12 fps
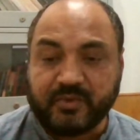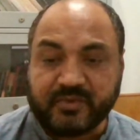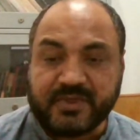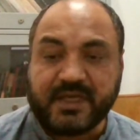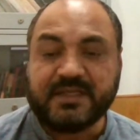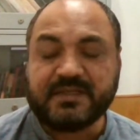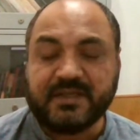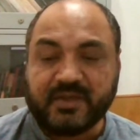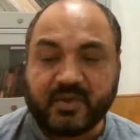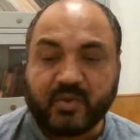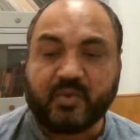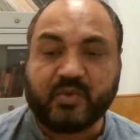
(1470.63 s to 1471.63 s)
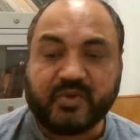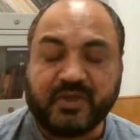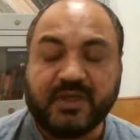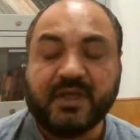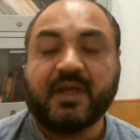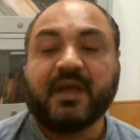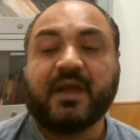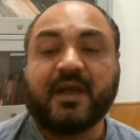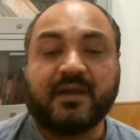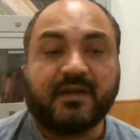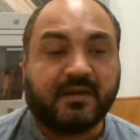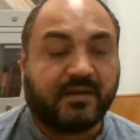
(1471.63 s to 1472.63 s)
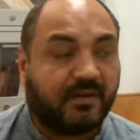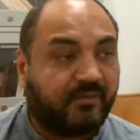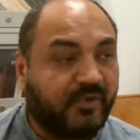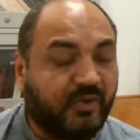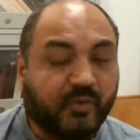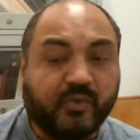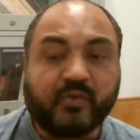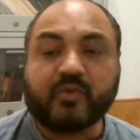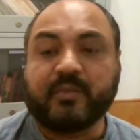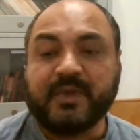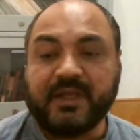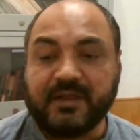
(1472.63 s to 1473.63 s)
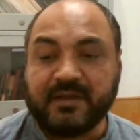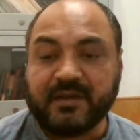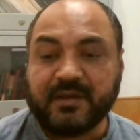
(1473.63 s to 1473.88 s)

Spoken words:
science and technology, and we use so many